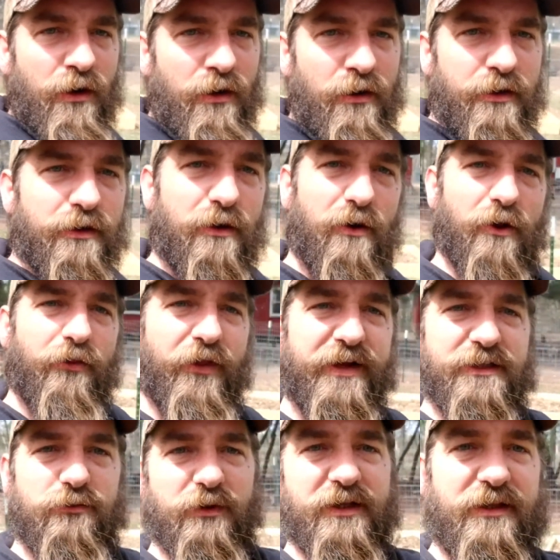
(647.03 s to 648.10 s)
you know,
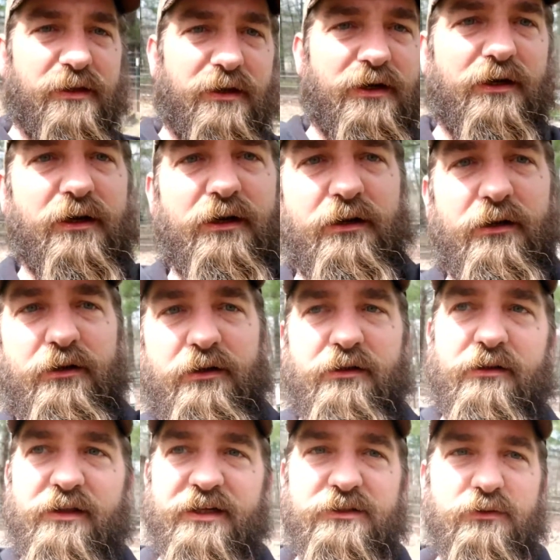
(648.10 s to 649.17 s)
things with the
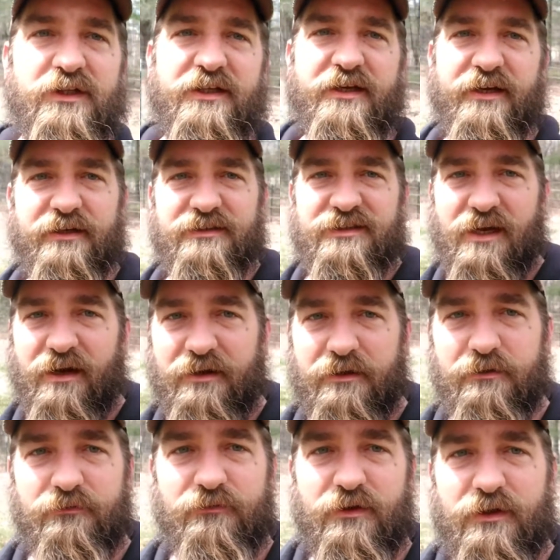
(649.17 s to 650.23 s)
kids kind
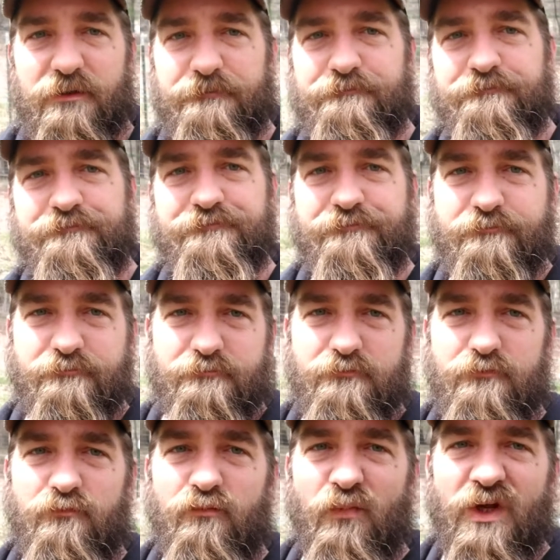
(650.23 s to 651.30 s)
of
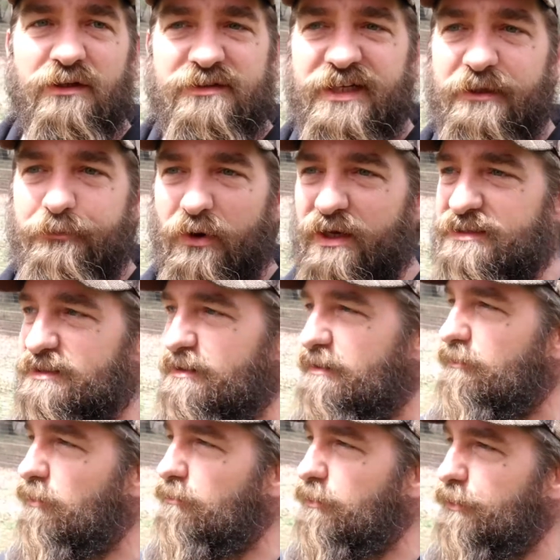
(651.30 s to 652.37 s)
take precedent
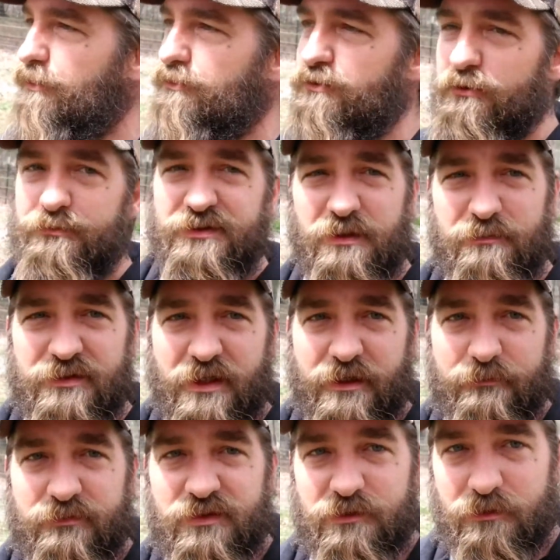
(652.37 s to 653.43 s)
over YouTube
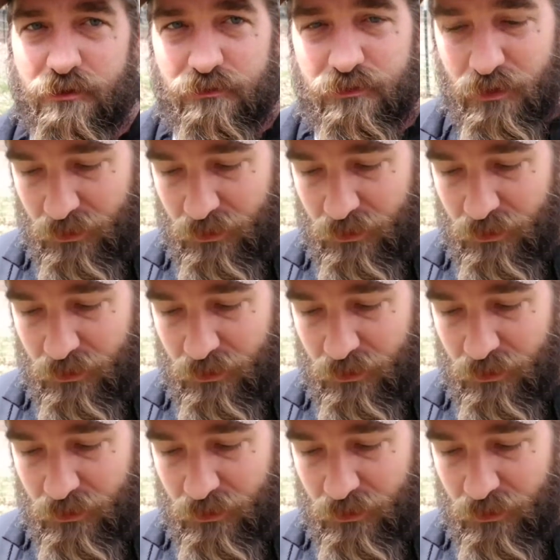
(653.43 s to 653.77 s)
sometimes, you know,